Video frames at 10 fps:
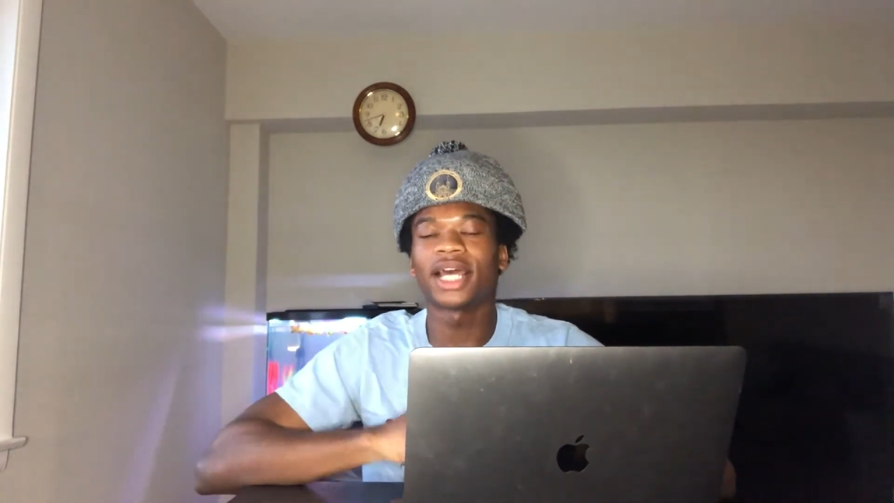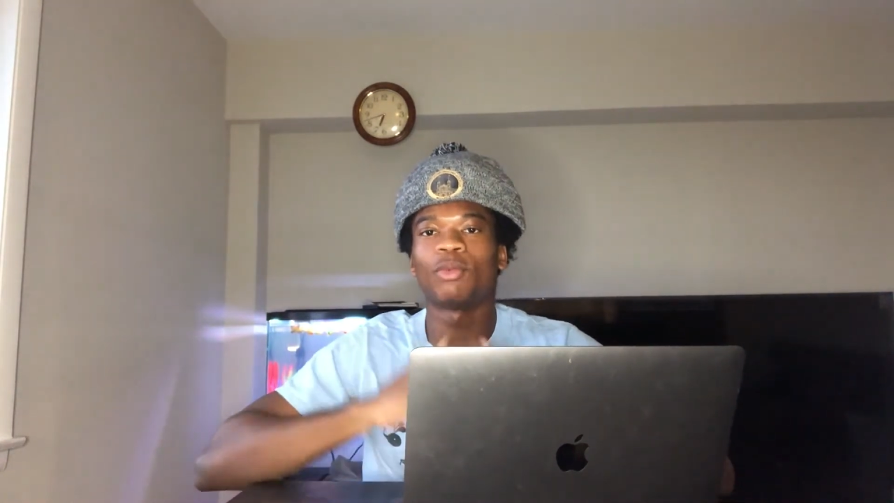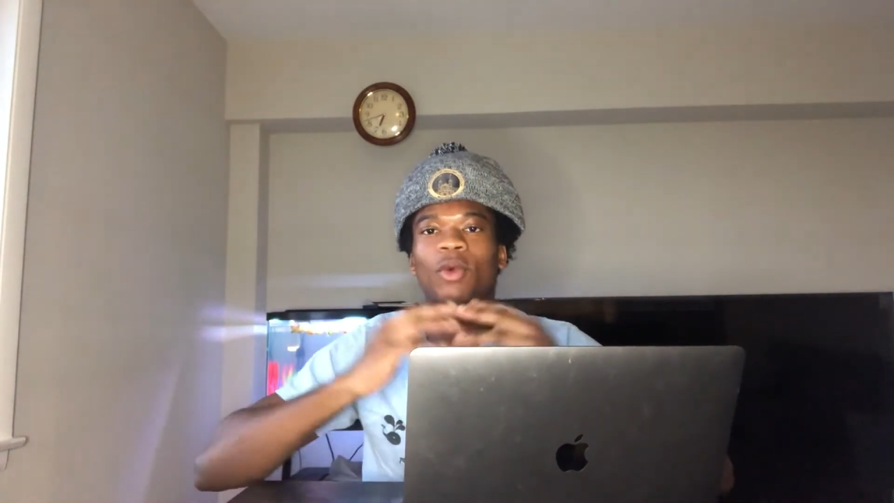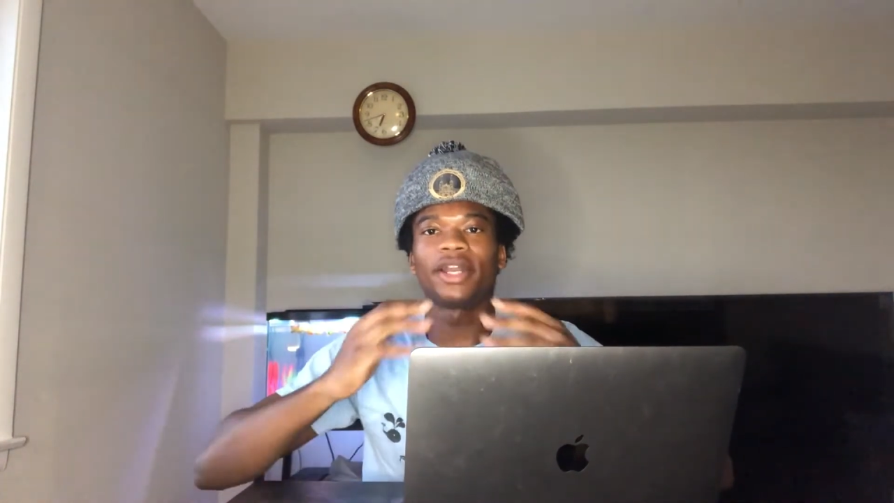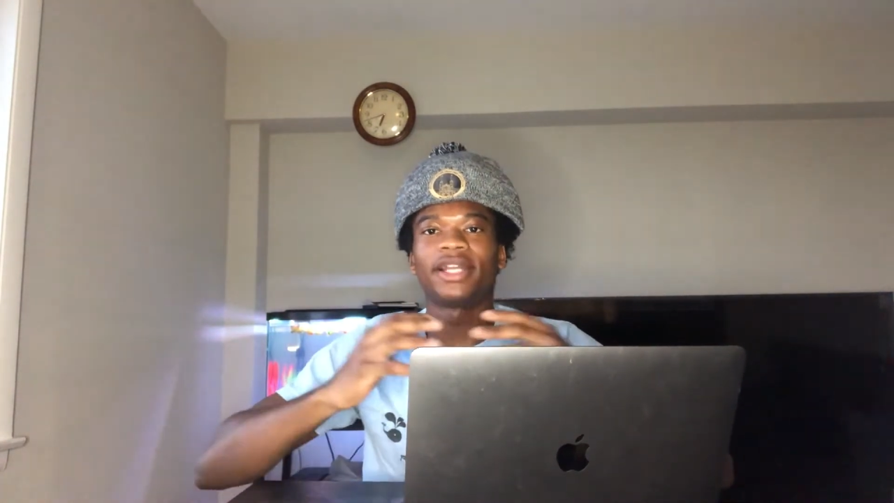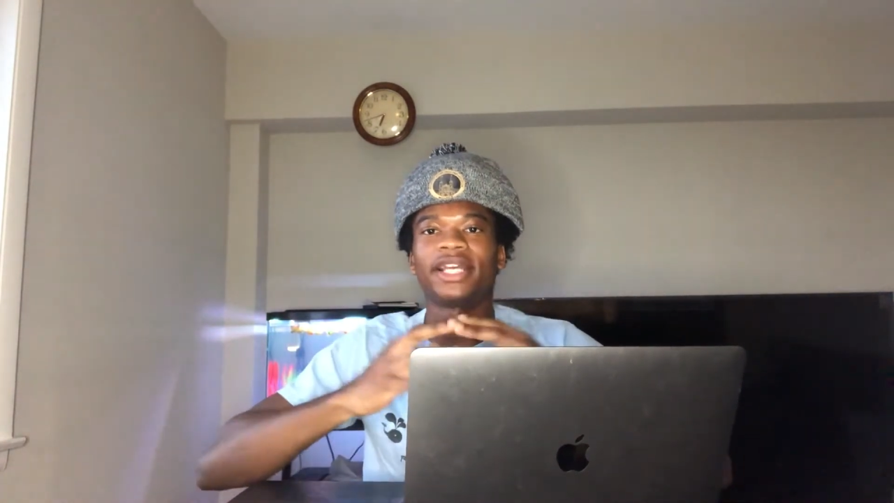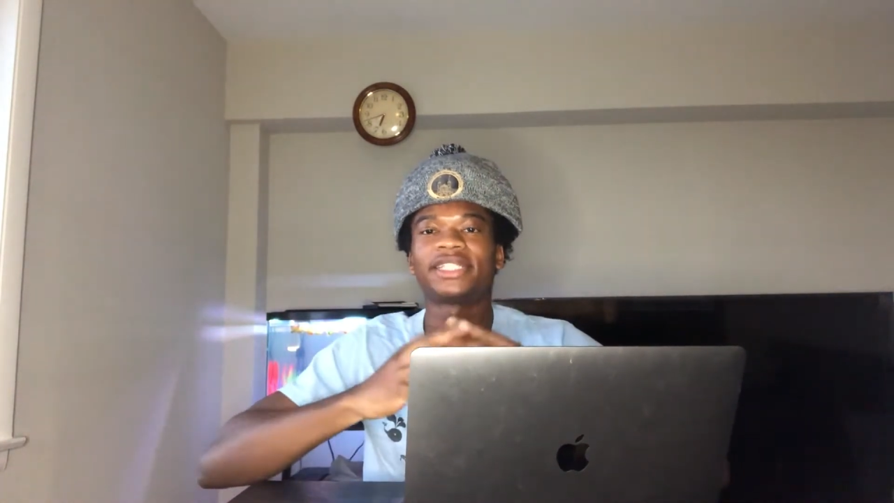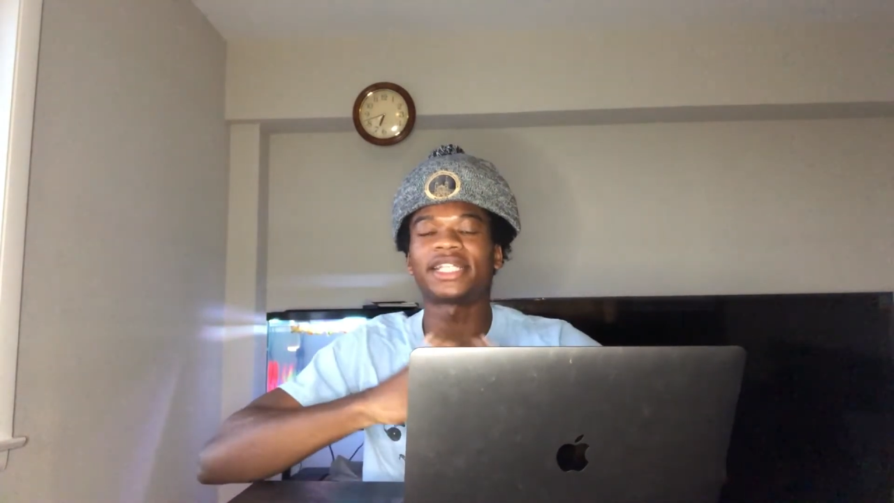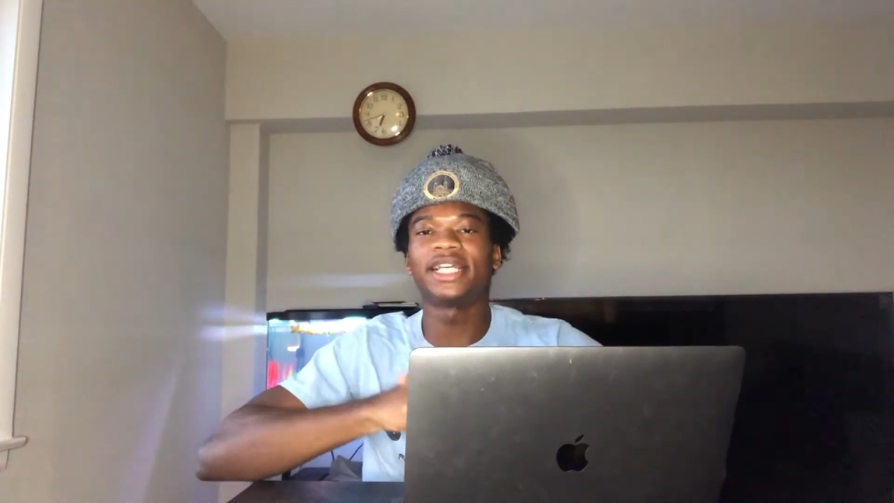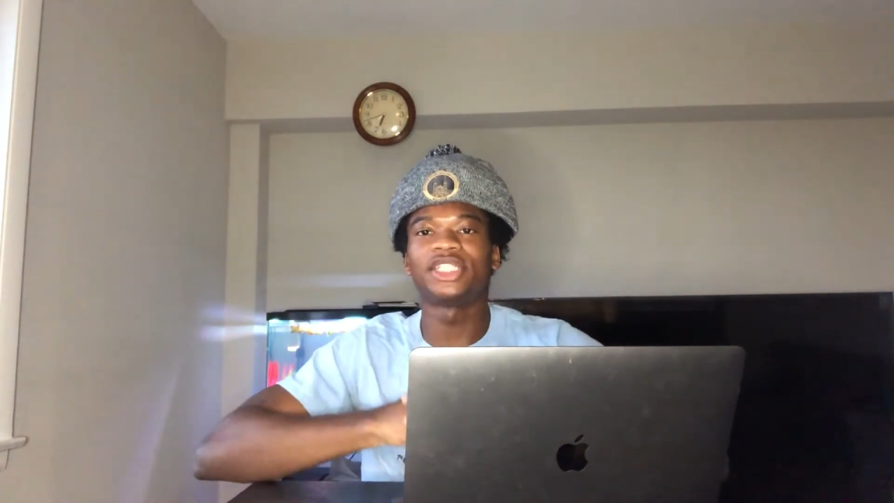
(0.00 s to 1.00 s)
and what it
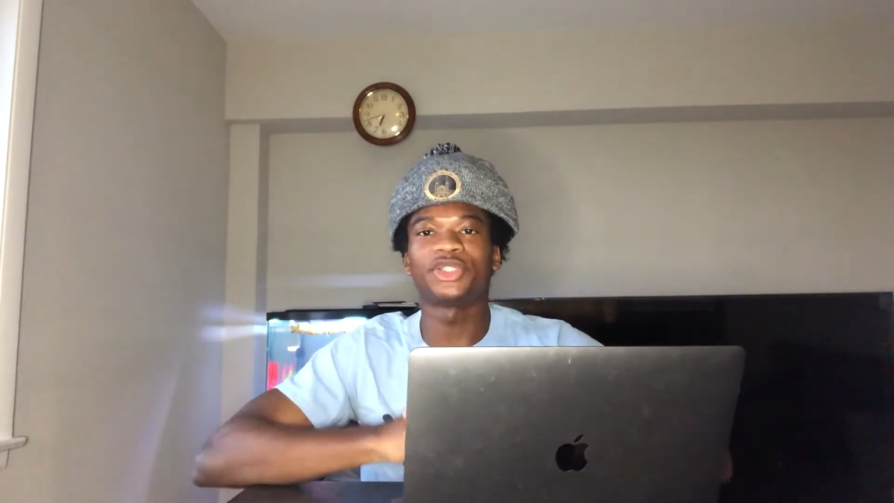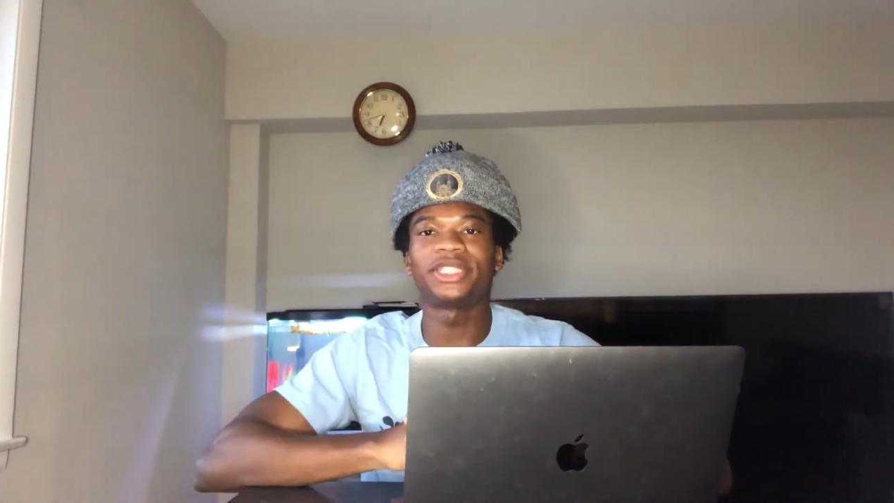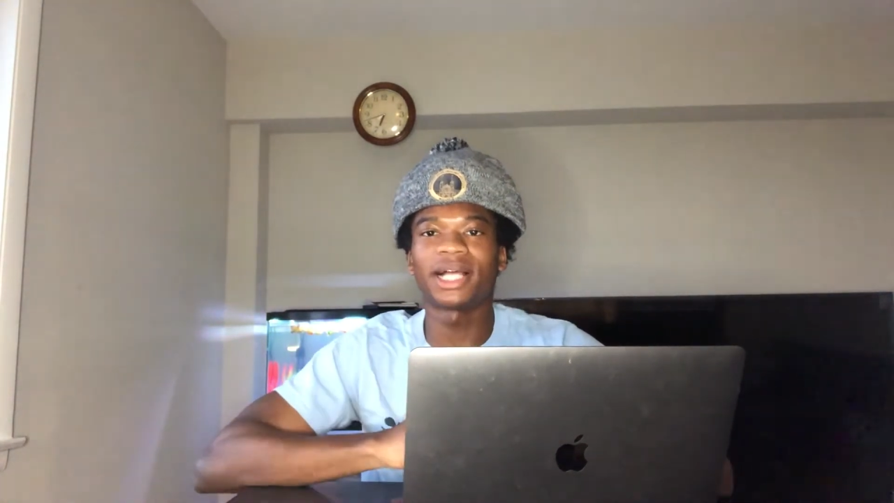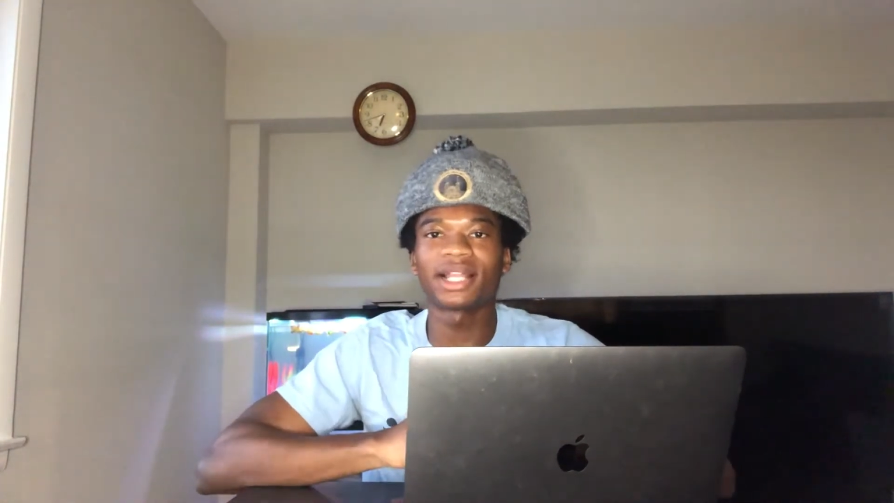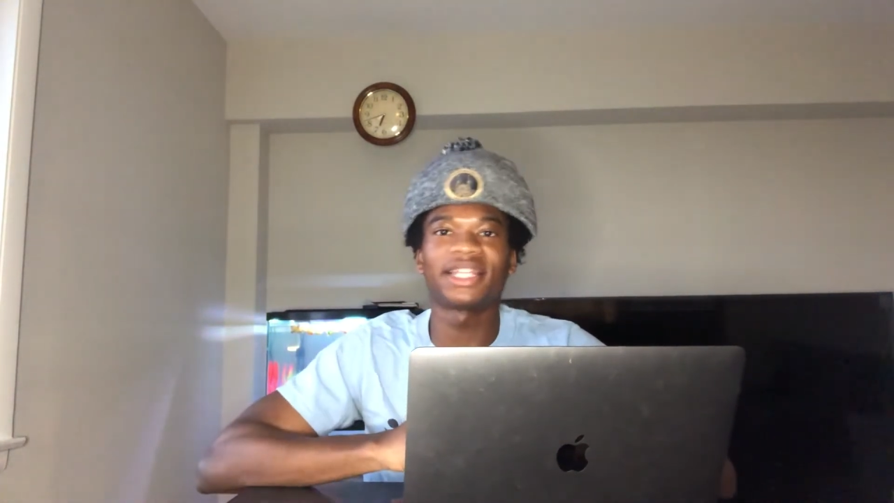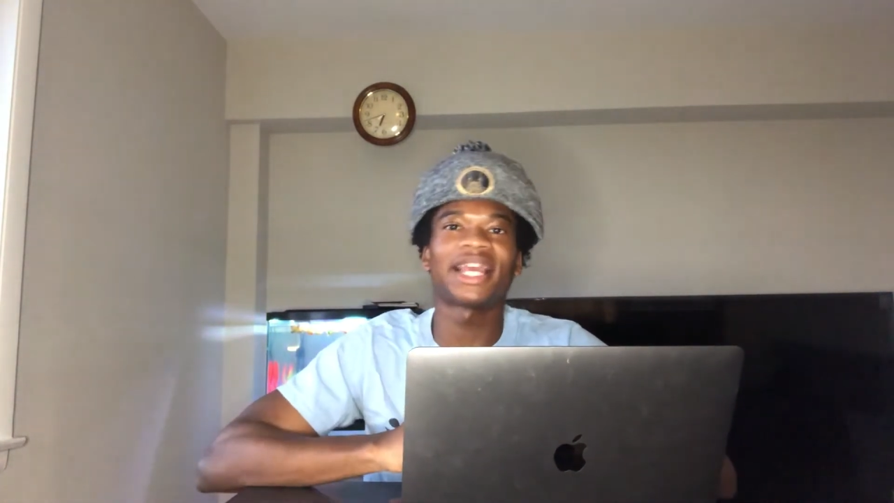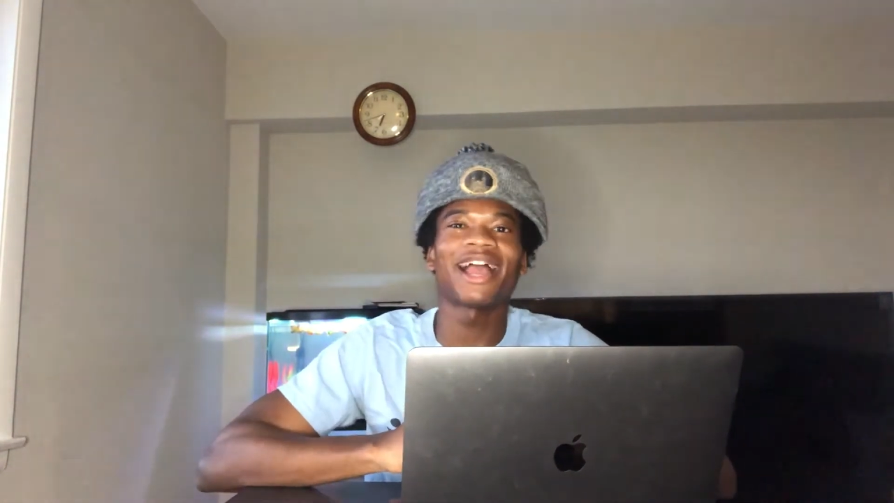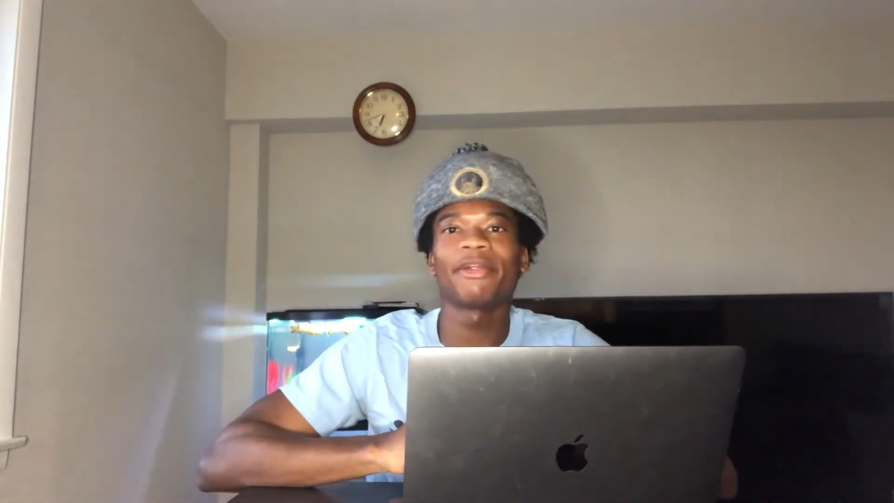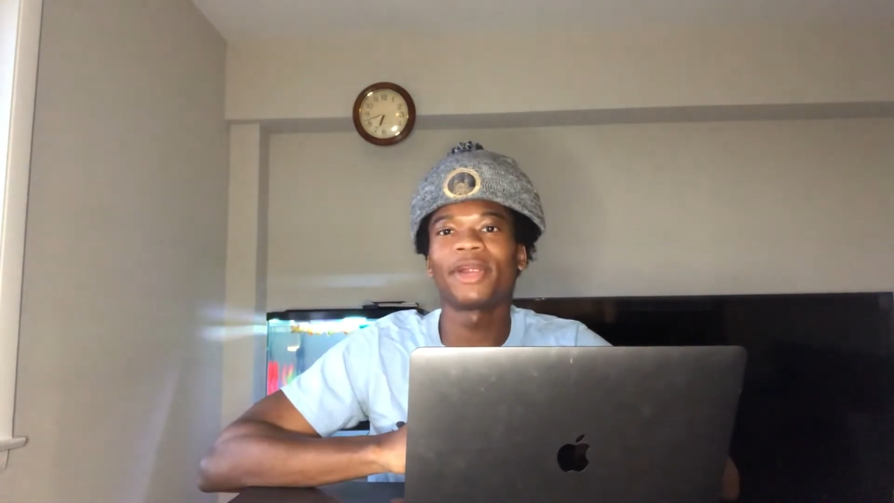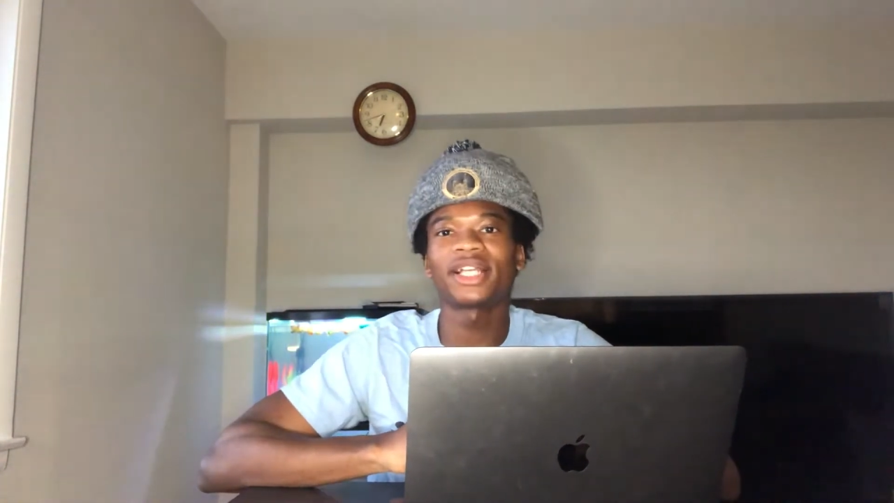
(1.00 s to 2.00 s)
is you're telling the
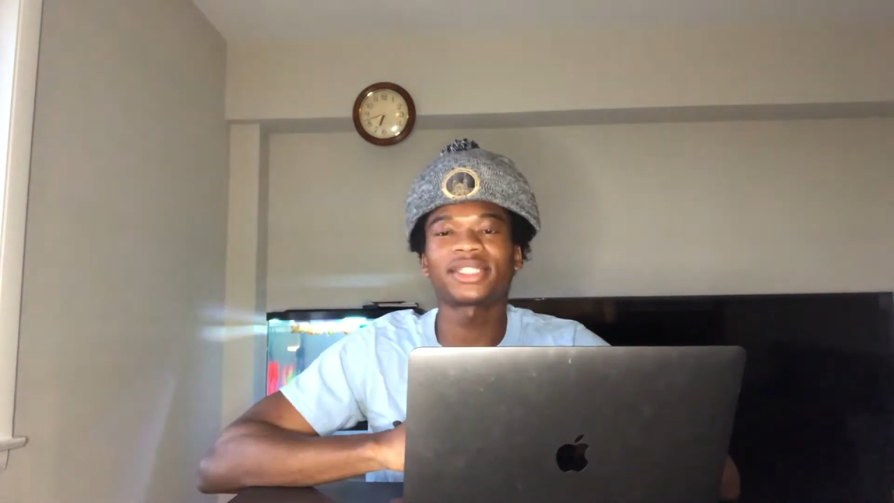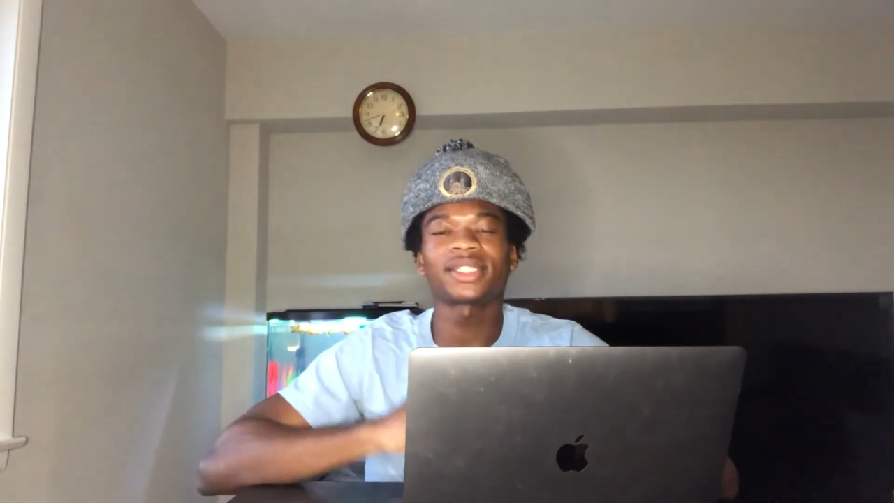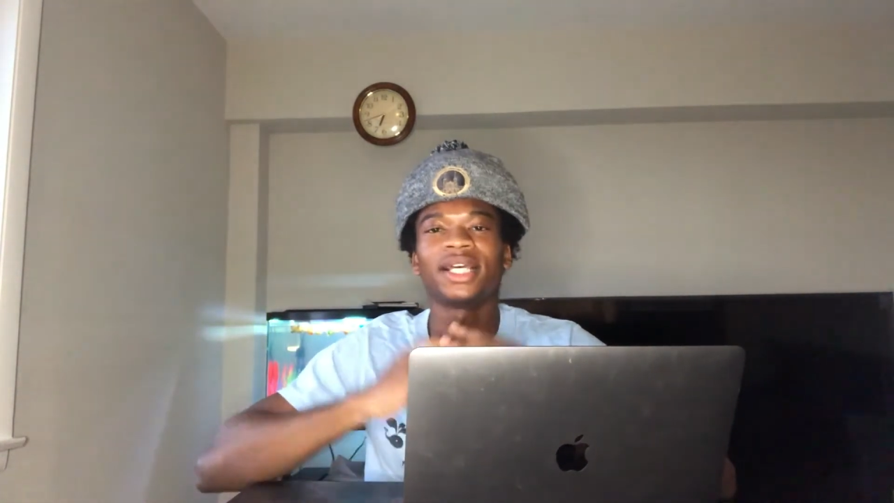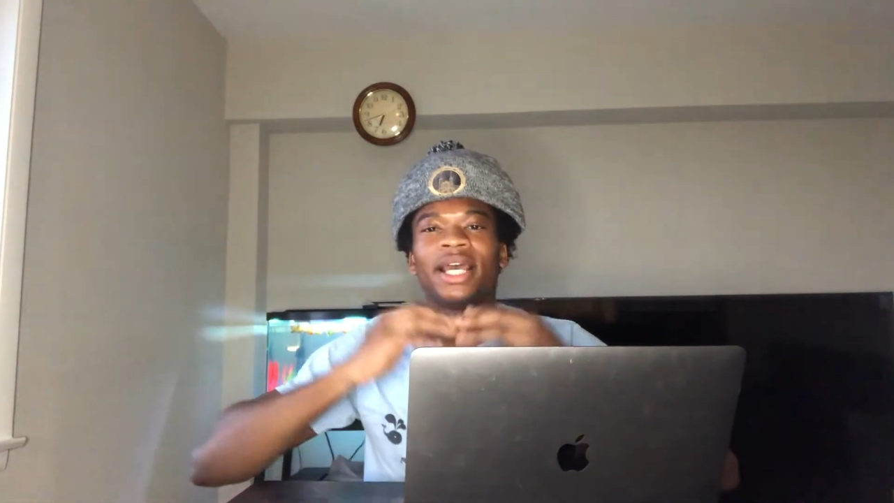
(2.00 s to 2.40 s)
IRS,